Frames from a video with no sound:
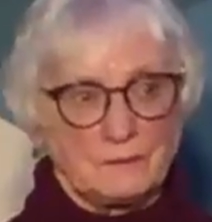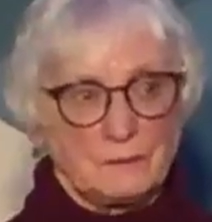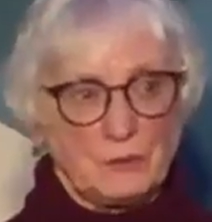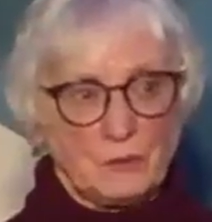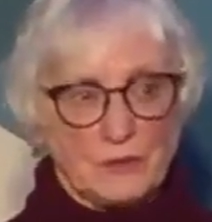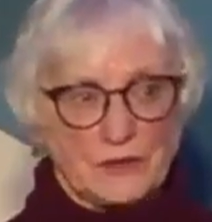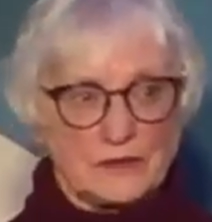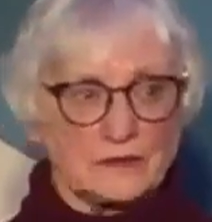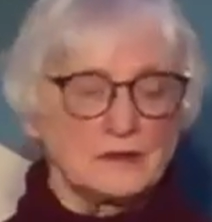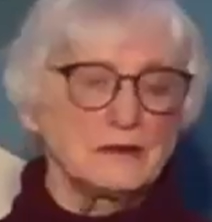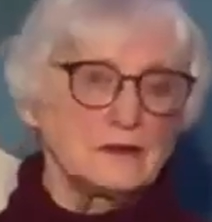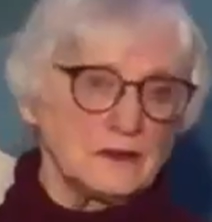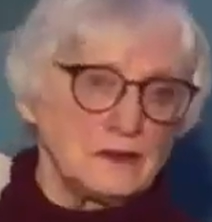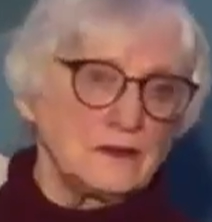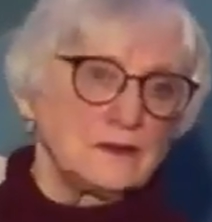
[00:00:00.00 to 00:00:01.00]
point,
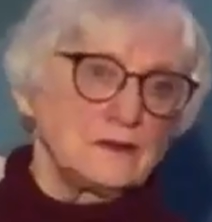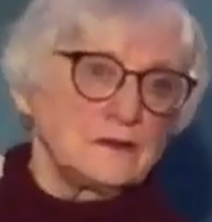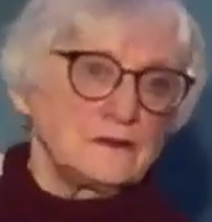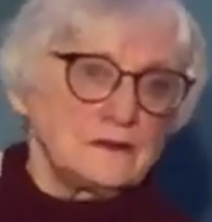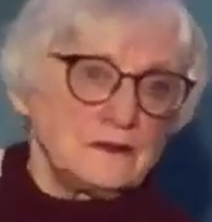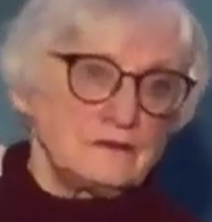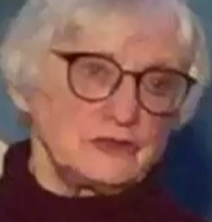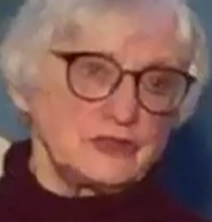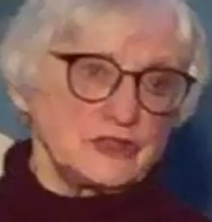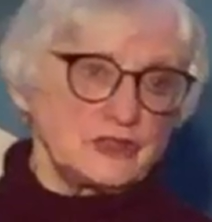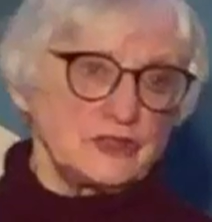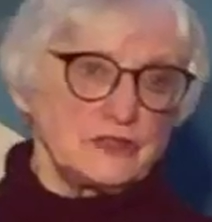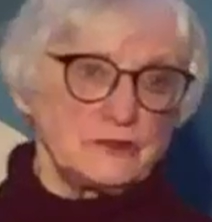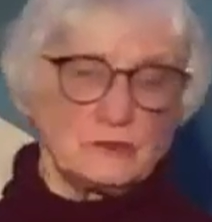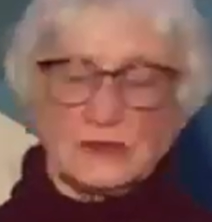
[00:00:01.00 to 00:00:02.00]
the
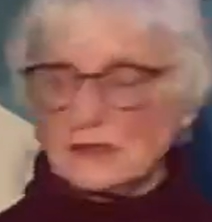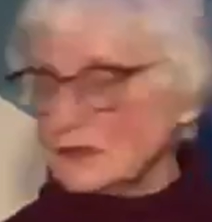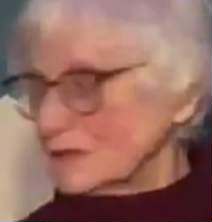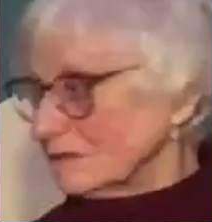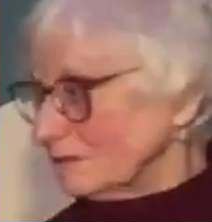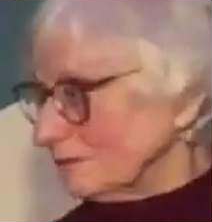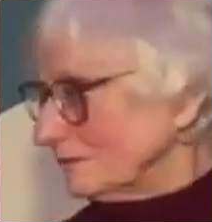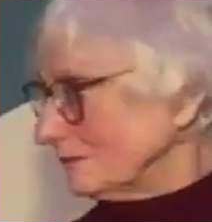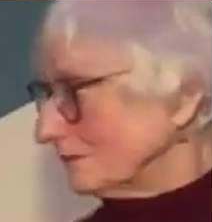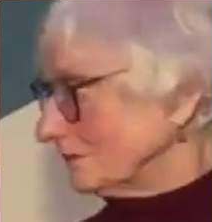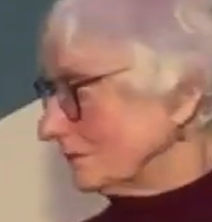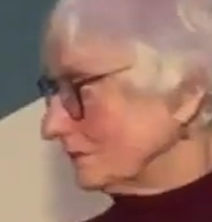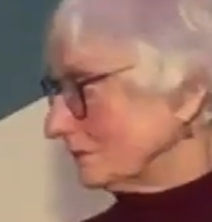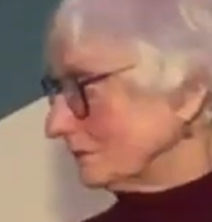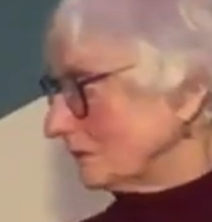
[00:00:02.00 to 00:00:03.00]
Virginian was.
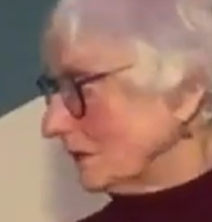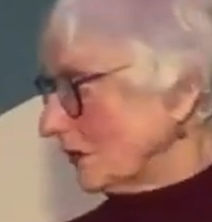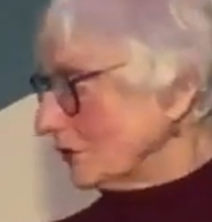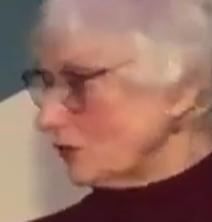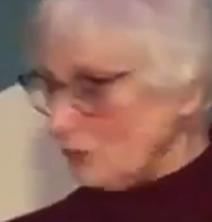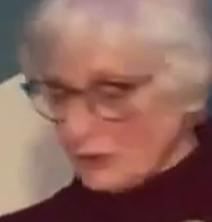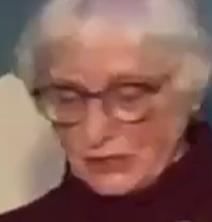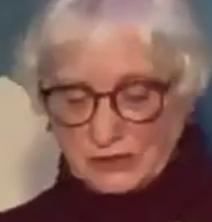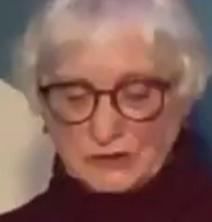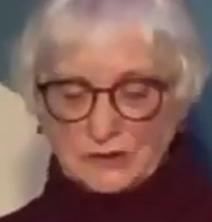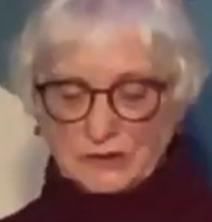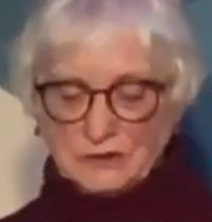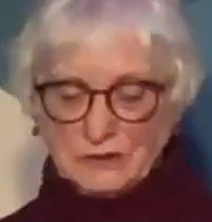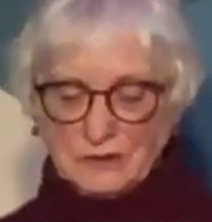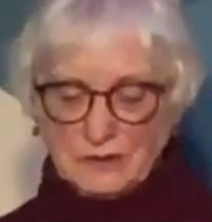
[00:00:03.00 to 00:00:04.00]
Are you wanting
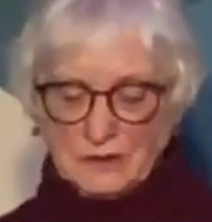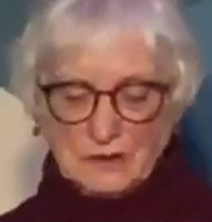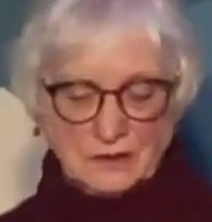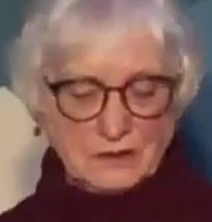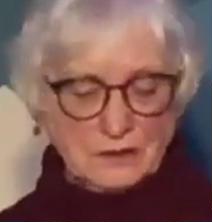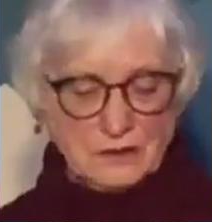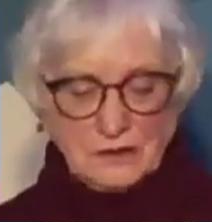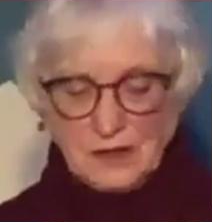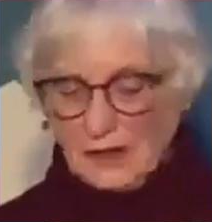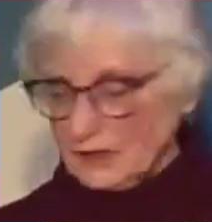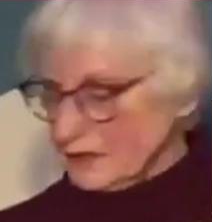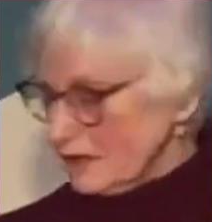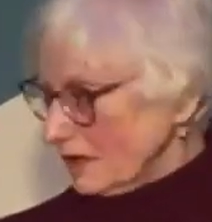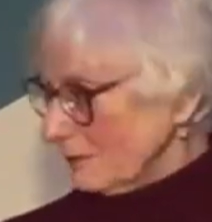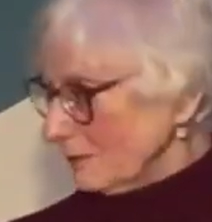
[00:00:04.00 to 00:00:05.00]
right, to yeah,
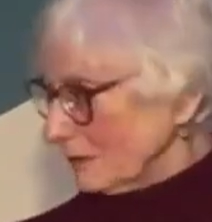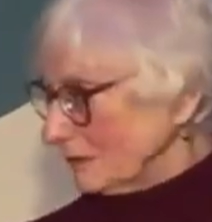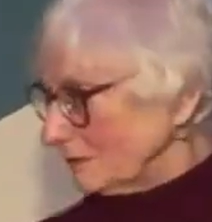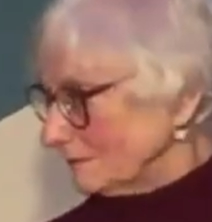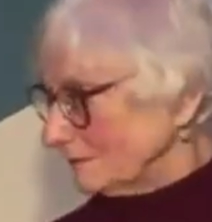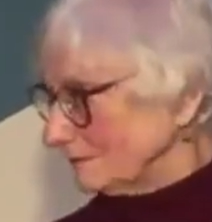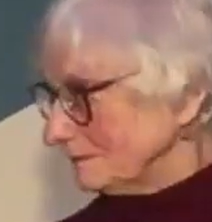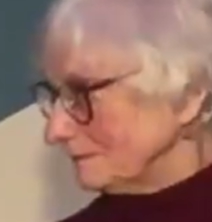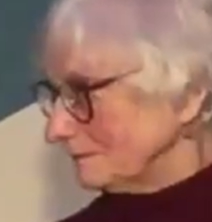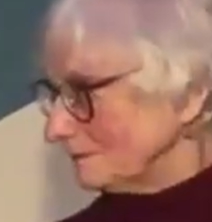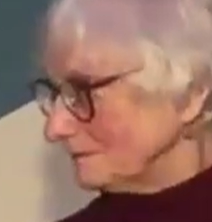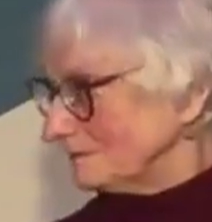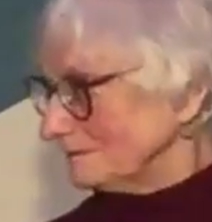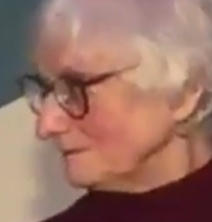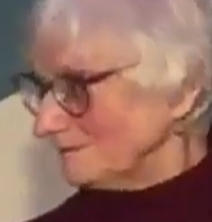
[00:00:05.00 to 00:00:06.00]
call it up? Yeah.
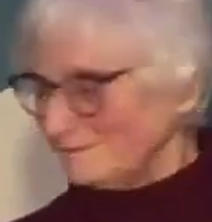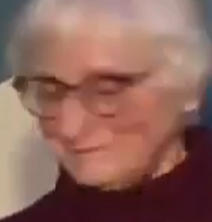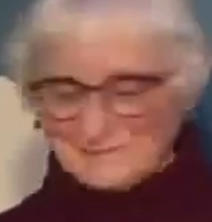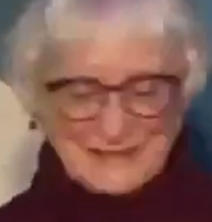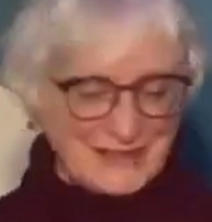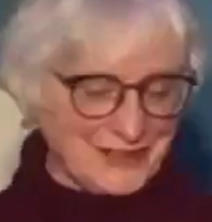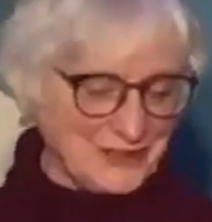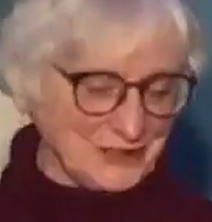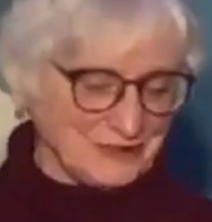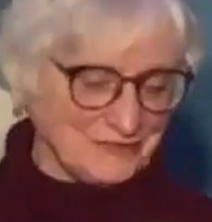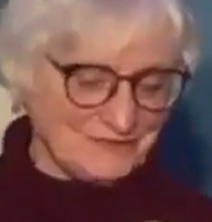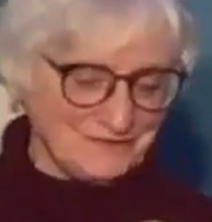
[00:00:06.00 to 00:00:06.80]
Thank you.